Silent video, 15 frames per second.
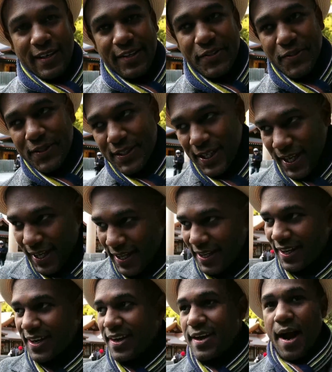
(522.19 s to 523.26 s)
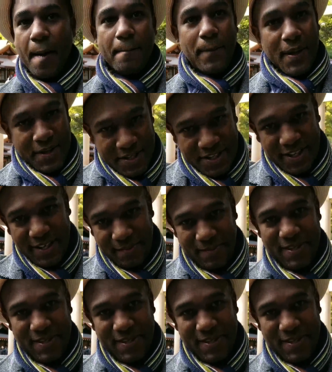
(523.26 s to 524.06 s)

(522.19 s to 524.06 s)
This was like a bunch of them.